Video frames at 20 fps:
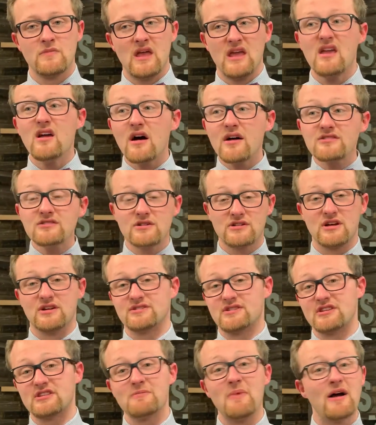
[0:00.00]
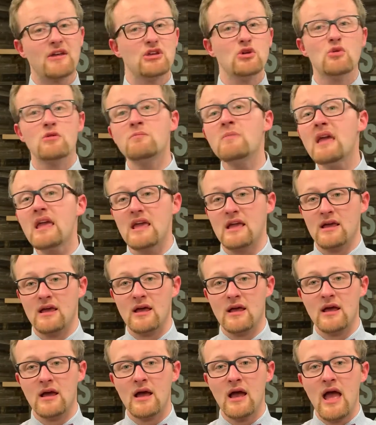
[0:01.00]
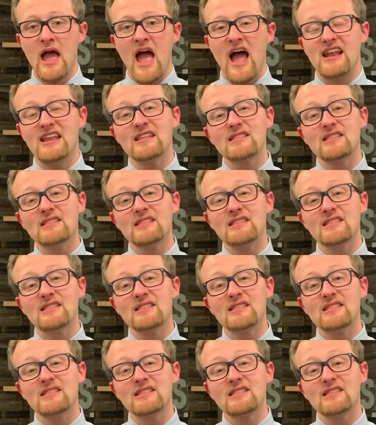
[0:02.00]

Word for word: He also tells us about you and me. And